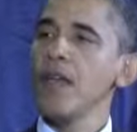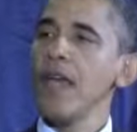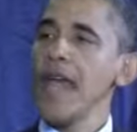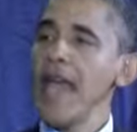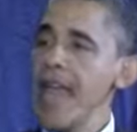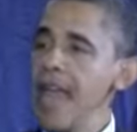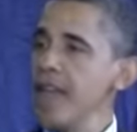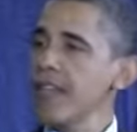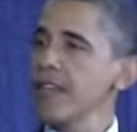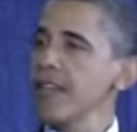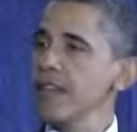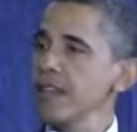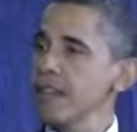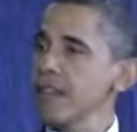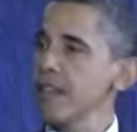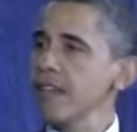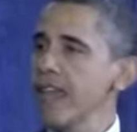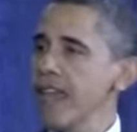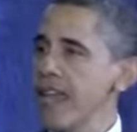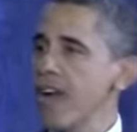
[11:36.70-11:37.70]
And,
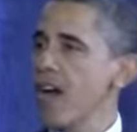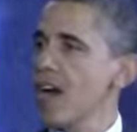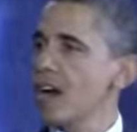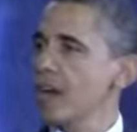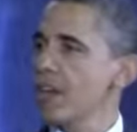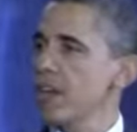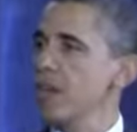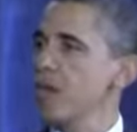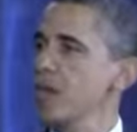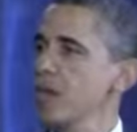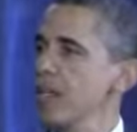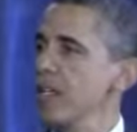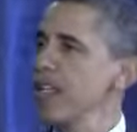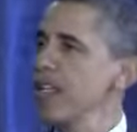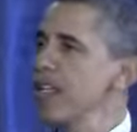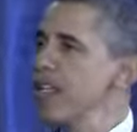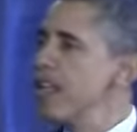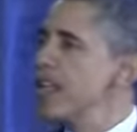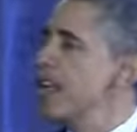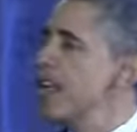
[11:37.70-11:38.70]
they argue,
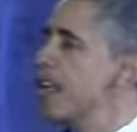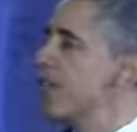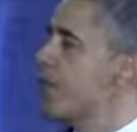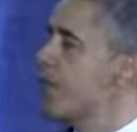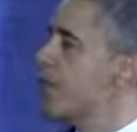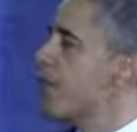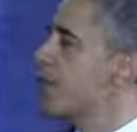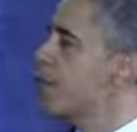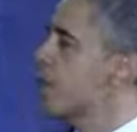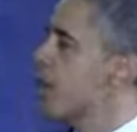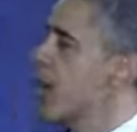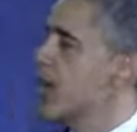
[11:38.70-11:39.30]
even if